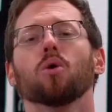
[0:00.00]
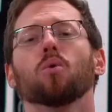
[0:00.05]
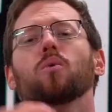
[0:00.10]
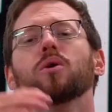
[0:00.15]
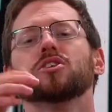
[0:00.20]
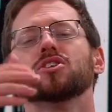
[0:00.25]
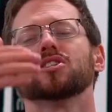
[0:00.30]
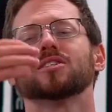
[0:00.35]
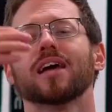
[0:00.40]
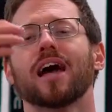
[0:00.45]

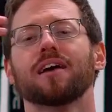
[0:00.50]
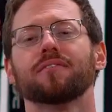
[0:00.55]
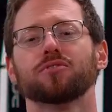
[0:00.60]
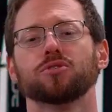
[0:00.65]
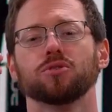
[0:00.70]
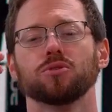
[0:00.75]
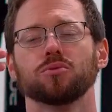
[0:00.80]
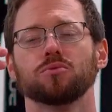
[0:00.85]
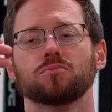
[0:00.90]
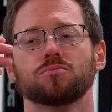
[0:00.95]
we just have
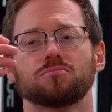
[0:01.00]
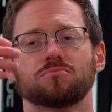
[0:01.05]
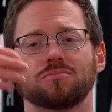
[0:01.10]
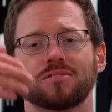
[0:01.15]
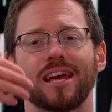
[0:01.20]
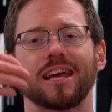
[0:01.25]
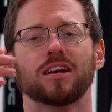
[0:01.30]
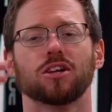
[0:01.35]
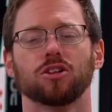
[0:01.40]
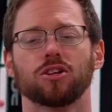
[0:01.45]
to
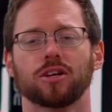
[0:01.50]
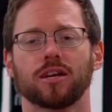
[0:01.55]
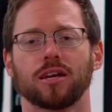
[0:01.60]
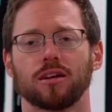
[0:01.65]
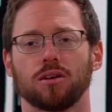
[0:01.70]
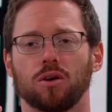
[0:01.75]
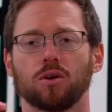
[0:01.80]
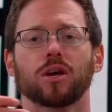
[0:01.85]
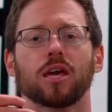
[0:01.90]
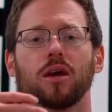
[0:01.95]
take a look
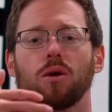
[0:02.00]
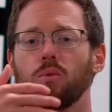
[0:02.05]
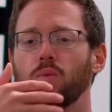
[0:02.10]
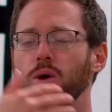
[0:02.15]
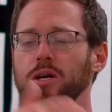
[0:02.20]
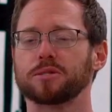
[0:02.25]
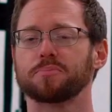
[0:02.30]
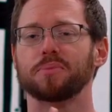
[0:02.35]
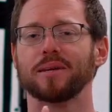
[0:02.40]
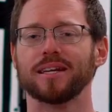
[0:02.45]
at, okay,
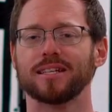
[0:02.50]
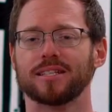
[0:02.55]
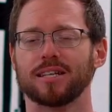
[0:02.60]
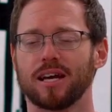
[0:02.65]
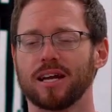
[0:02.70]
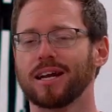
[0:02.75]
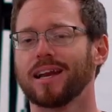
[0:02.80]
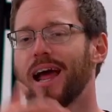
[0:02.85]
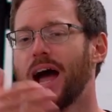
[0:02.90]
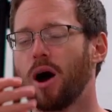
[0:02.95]
what's being
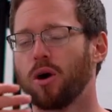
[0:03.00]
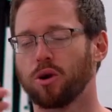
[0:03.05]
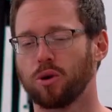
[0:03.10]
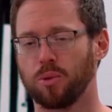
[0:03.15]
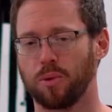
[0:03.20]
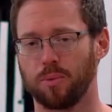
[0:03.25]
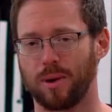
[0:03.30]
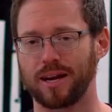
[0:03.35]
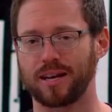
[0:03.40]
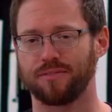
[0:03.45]
done and how can
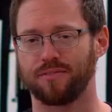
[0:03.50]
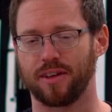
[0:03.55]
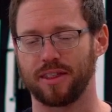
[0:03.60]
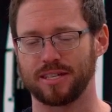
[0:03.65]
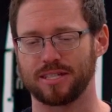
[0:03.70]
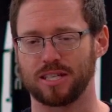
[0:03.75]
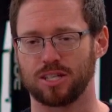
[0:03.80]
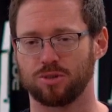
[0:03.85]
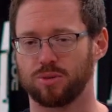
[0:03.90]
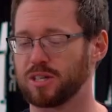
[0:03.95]
we rectify
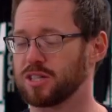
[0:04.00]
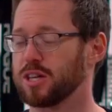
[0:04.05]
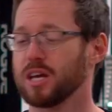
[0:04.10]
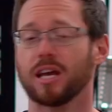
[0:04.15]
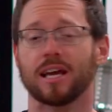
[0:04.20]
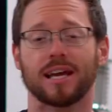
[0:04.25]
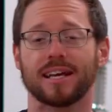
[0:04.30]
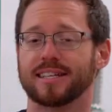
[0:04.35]
the situation?